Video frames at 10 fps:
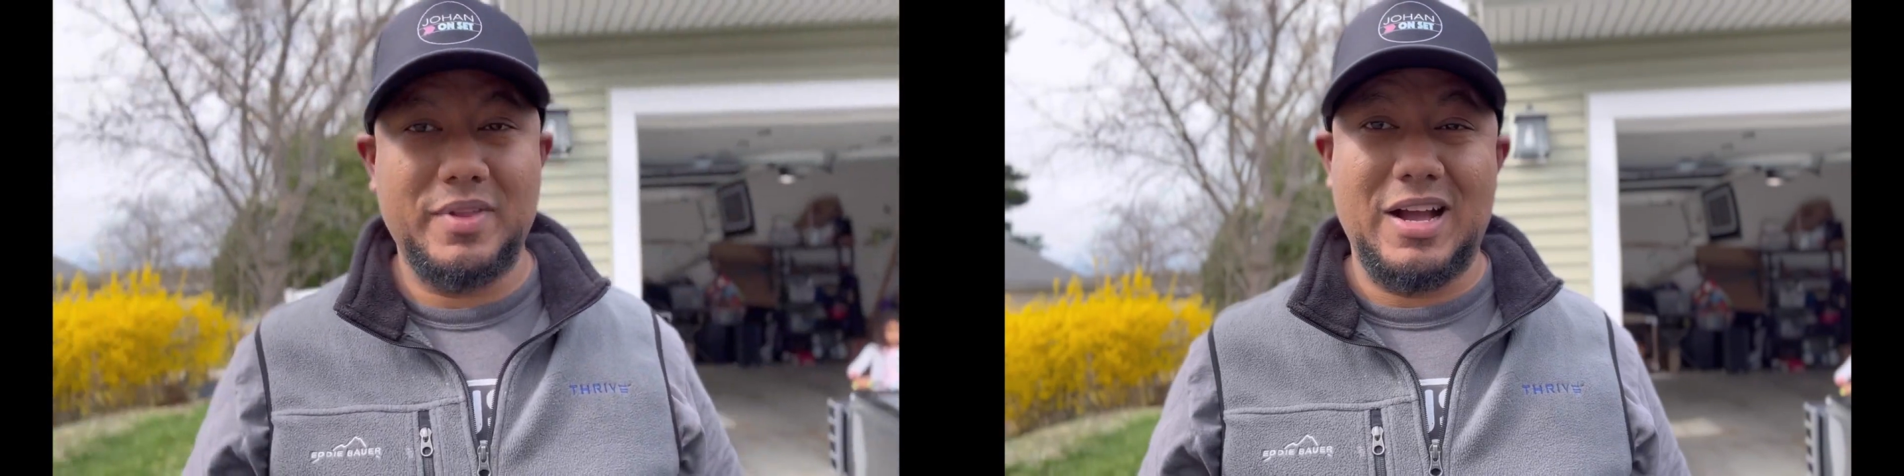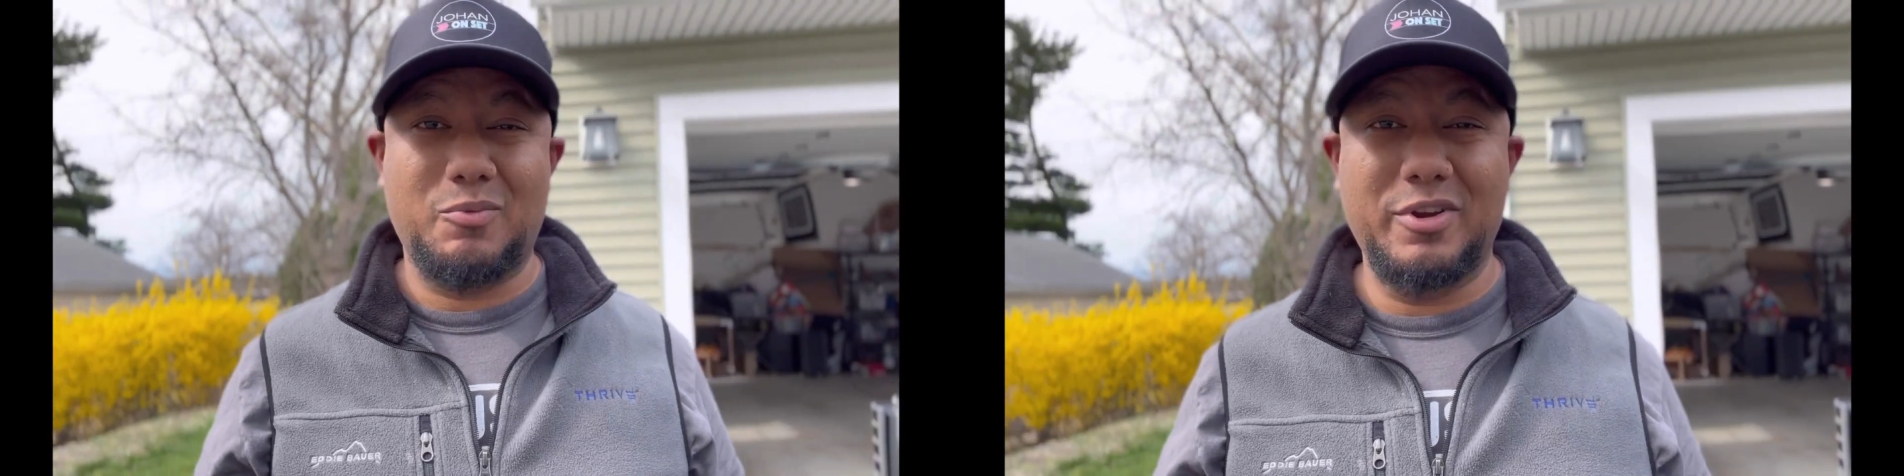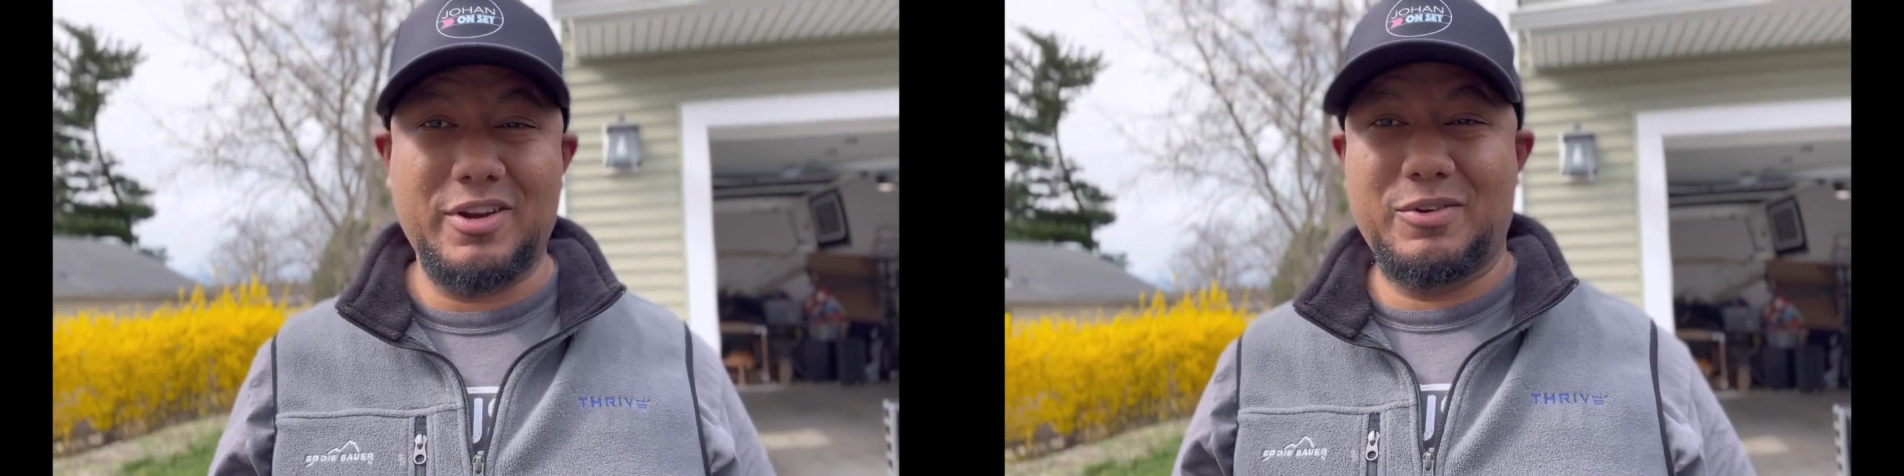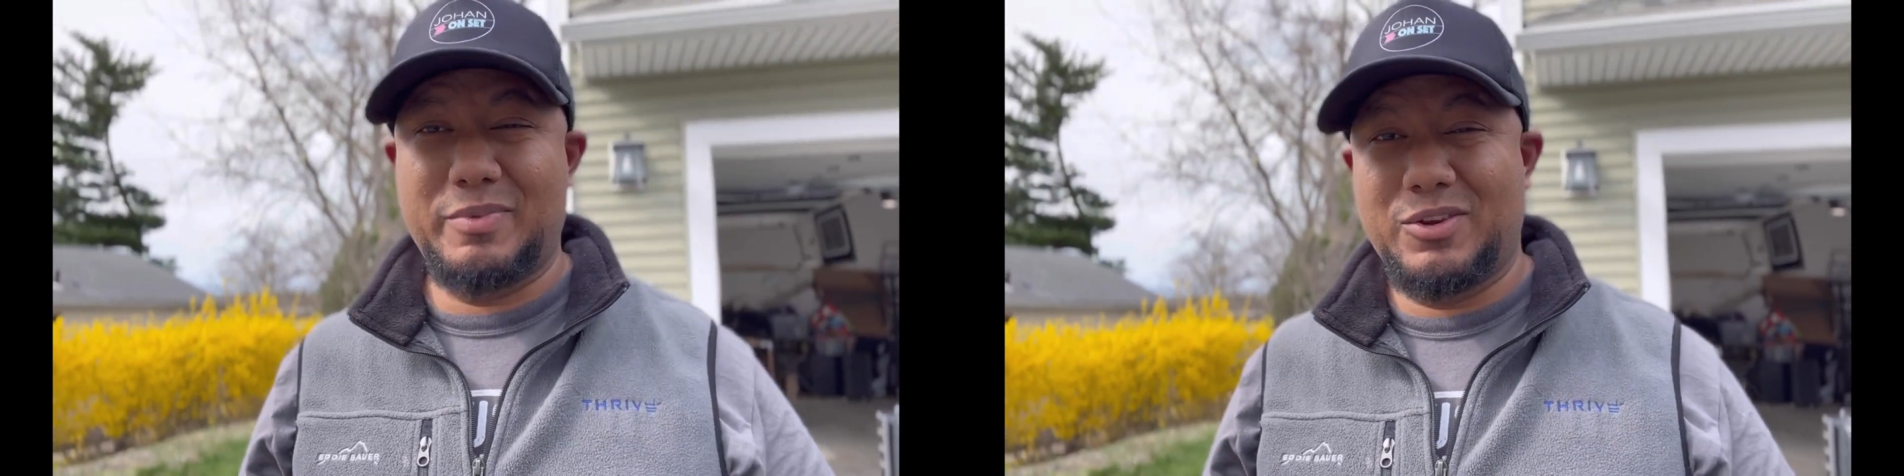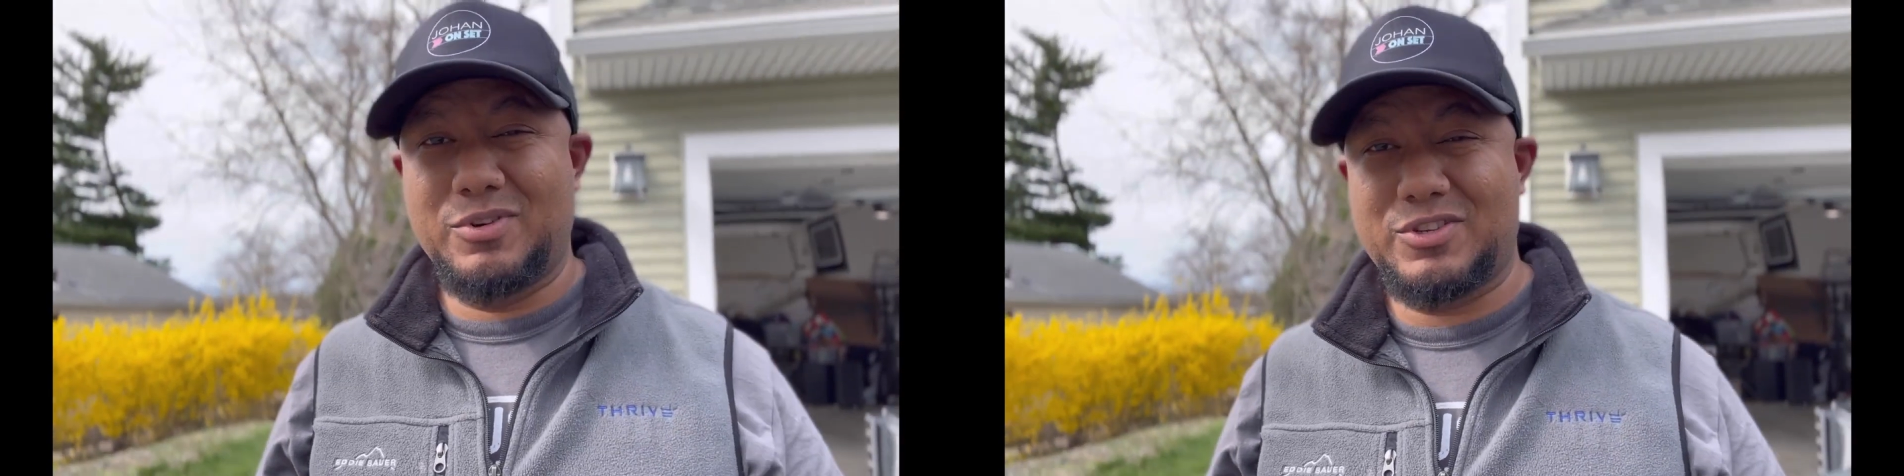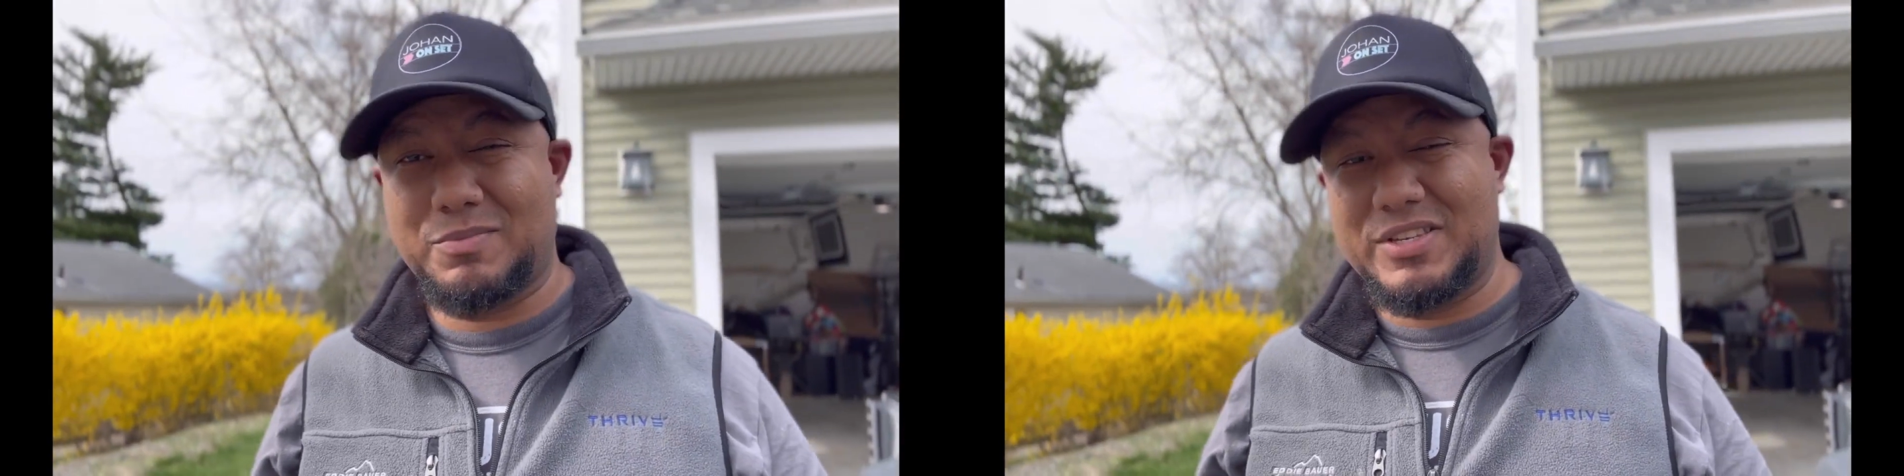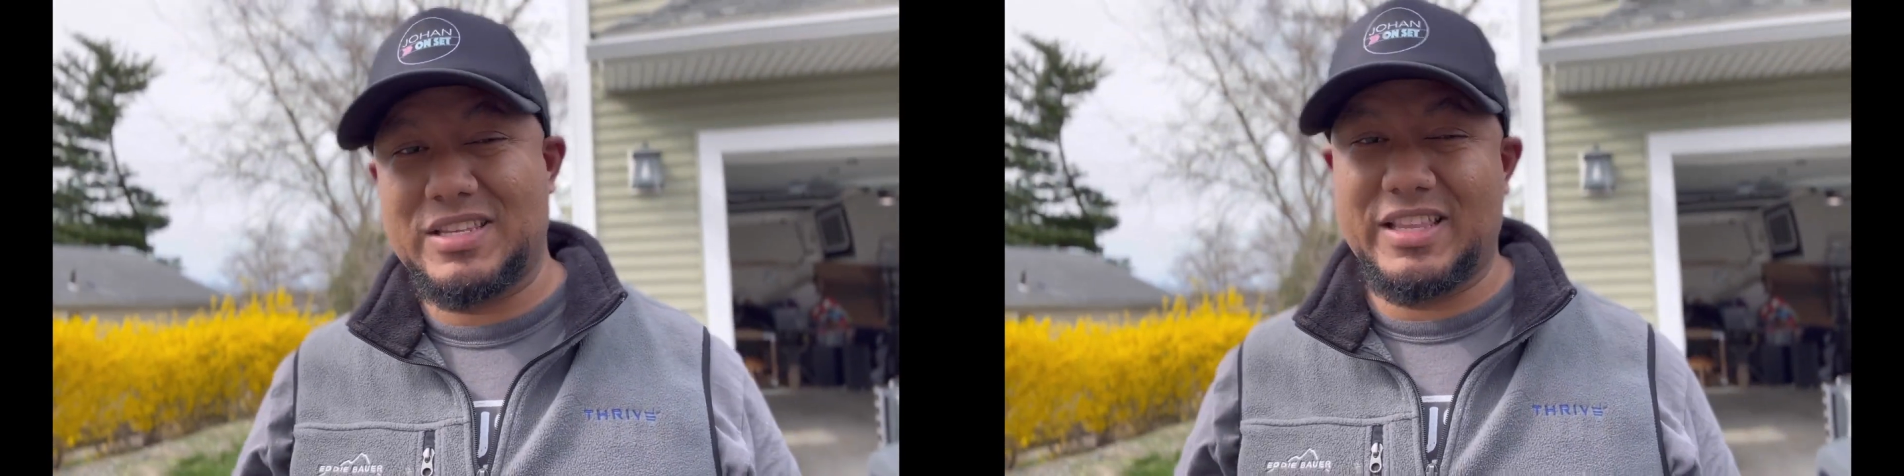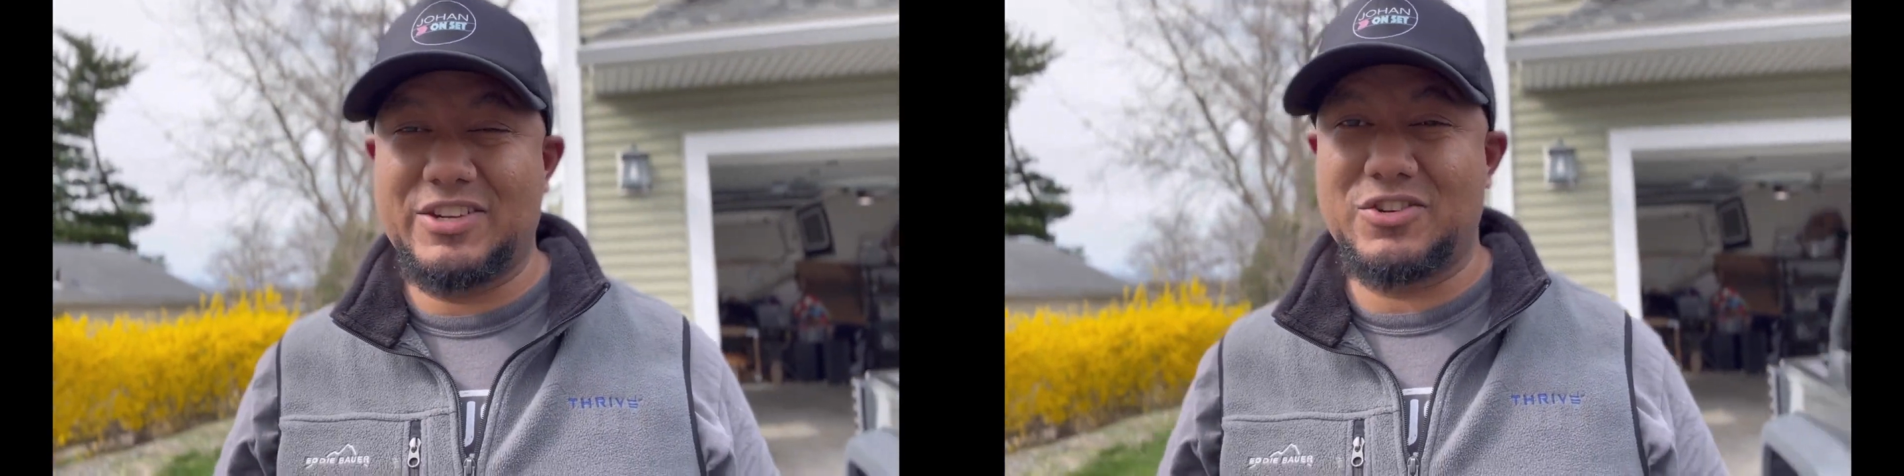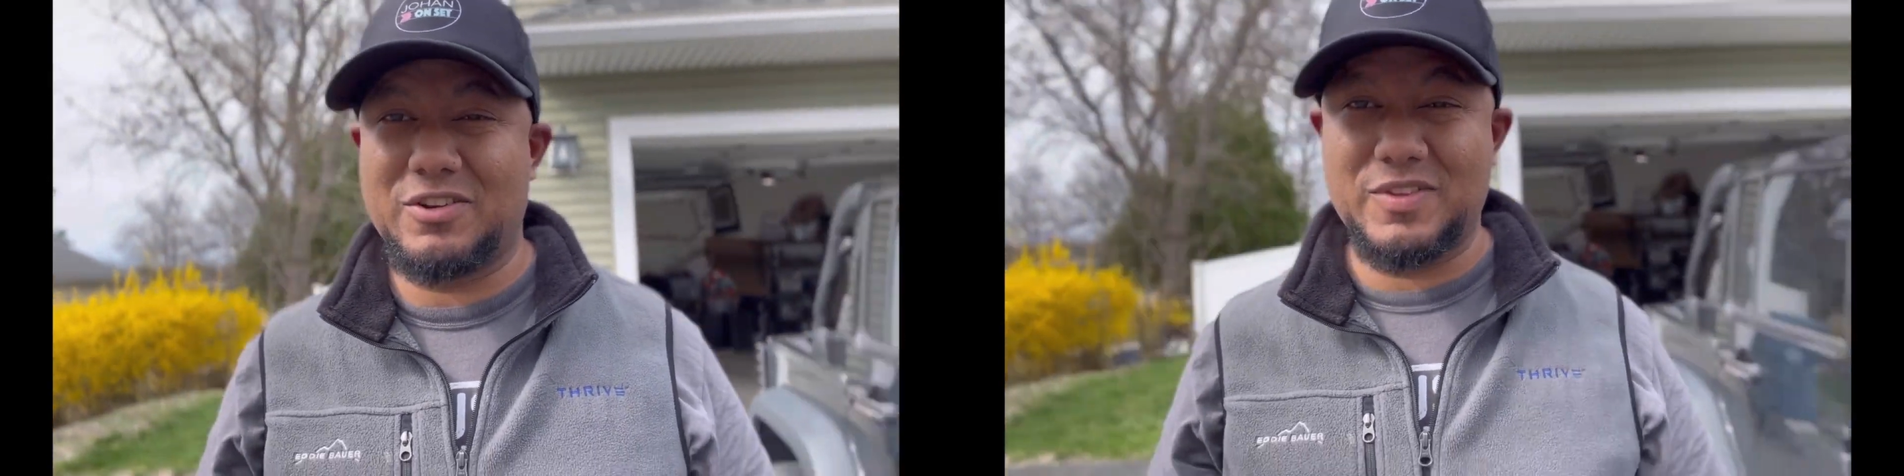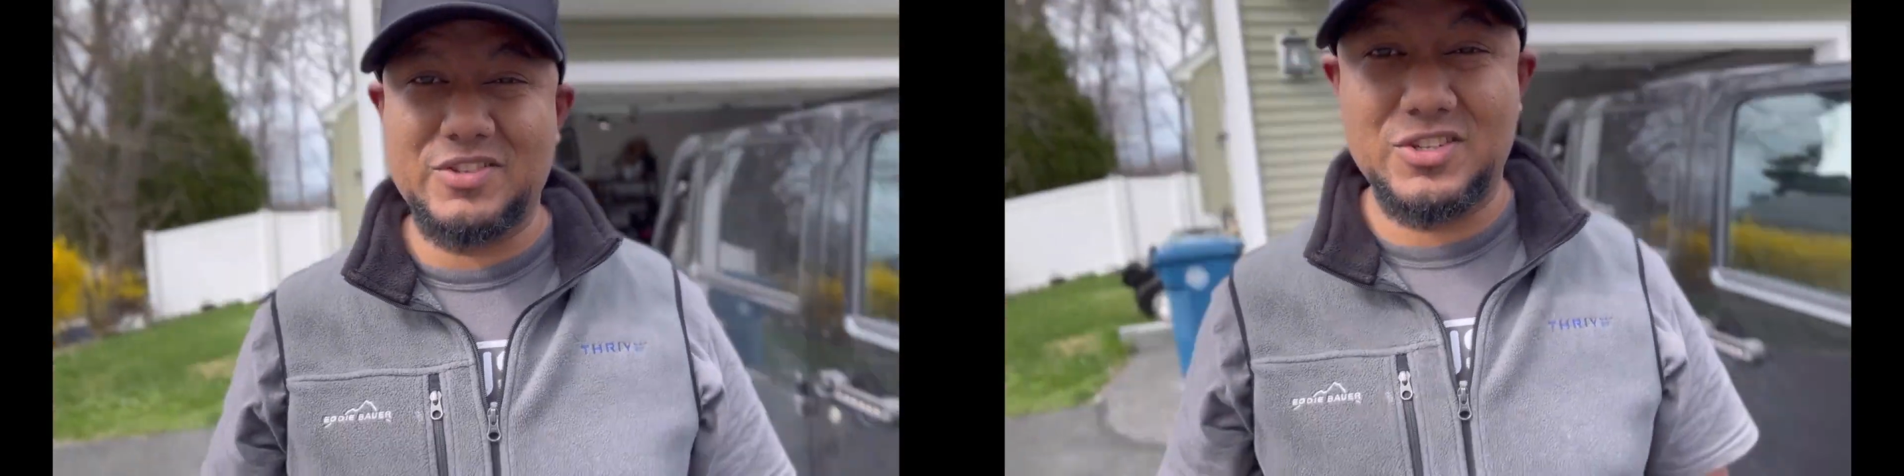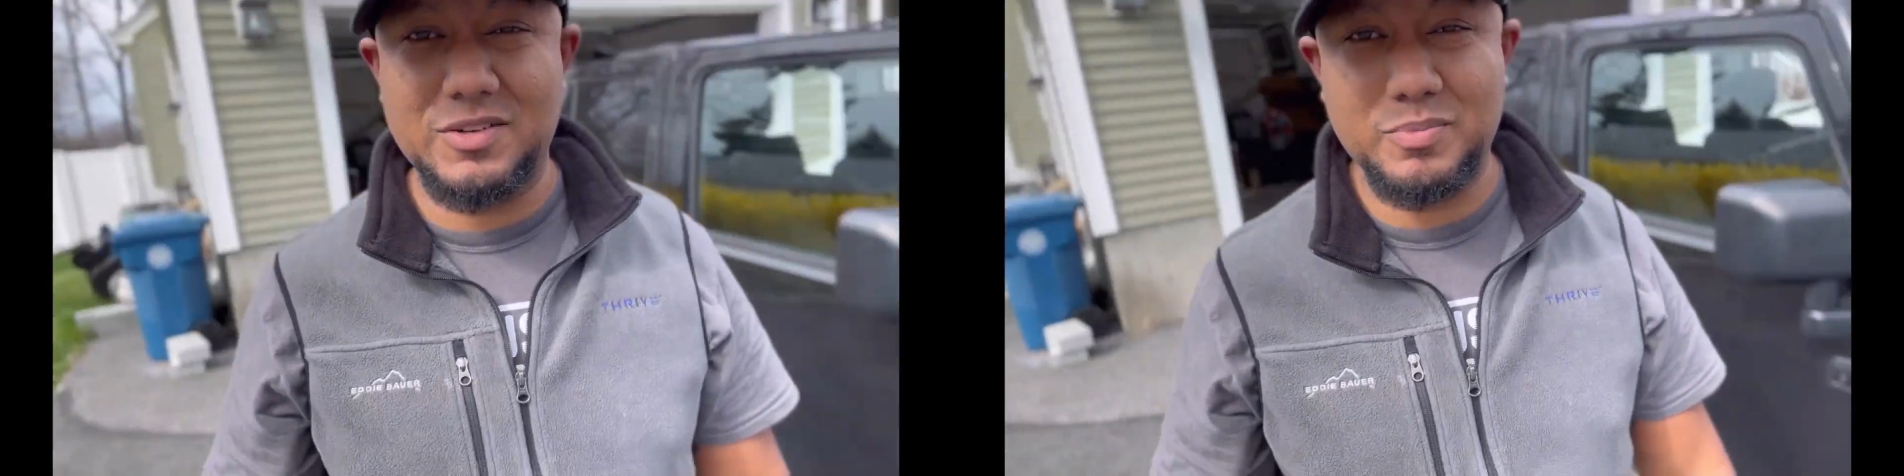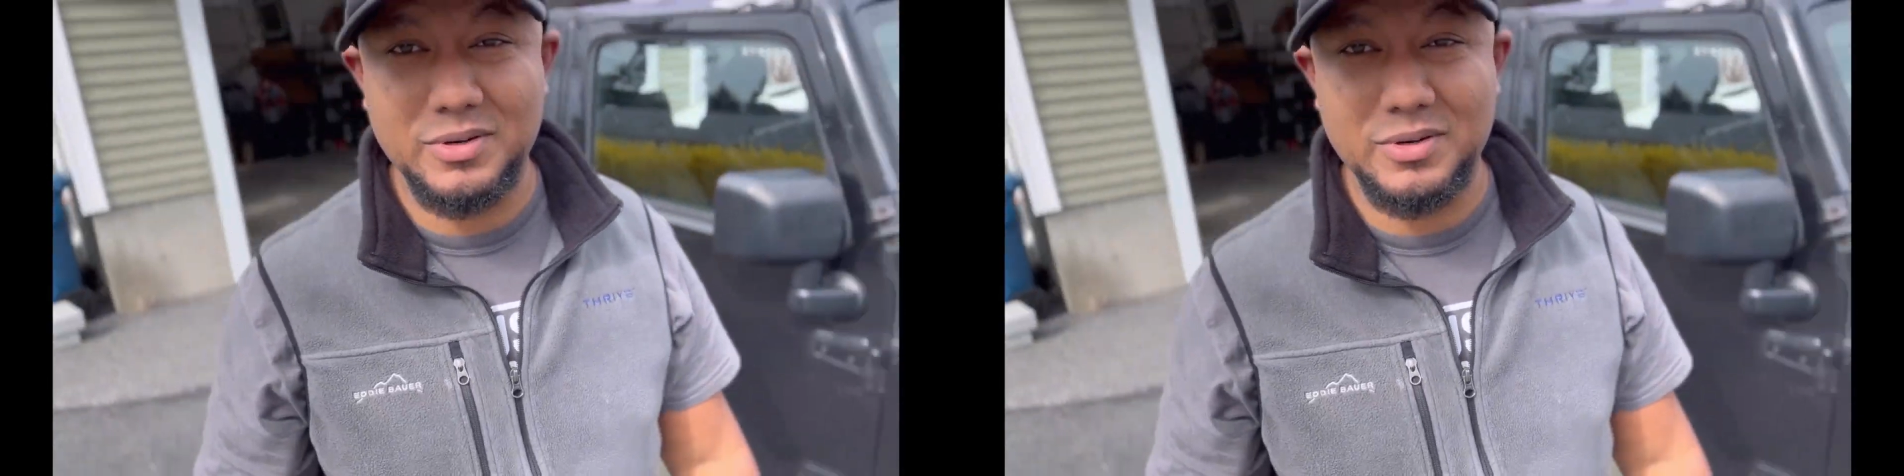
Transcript: Uh, we're gonna be doing some installation on this Jeep.